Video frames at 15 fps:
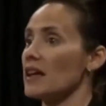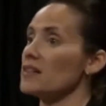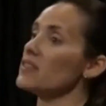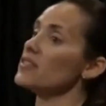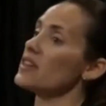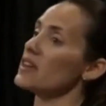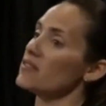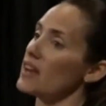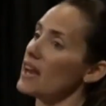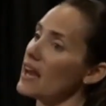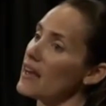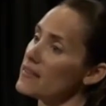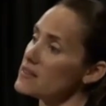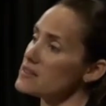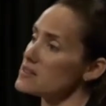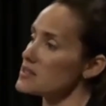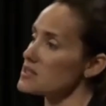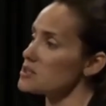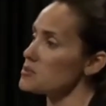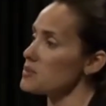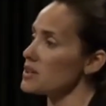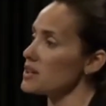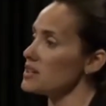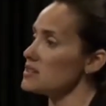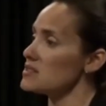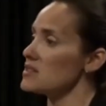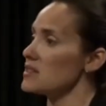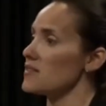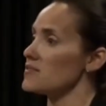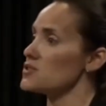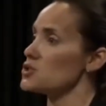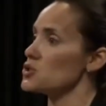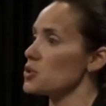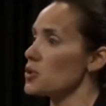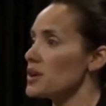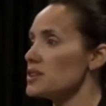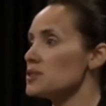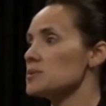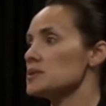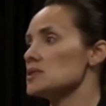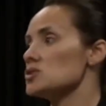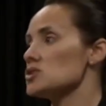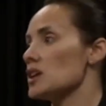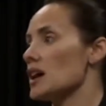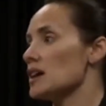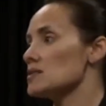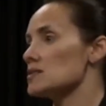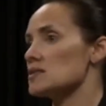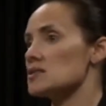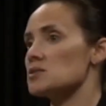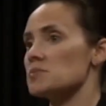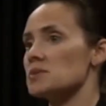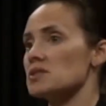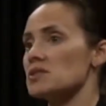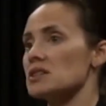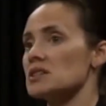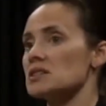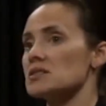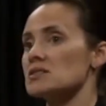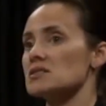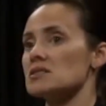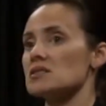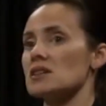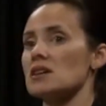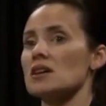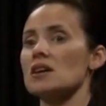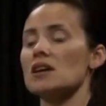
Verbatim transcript: Now that they've had this experience, they've joined with the child's experience,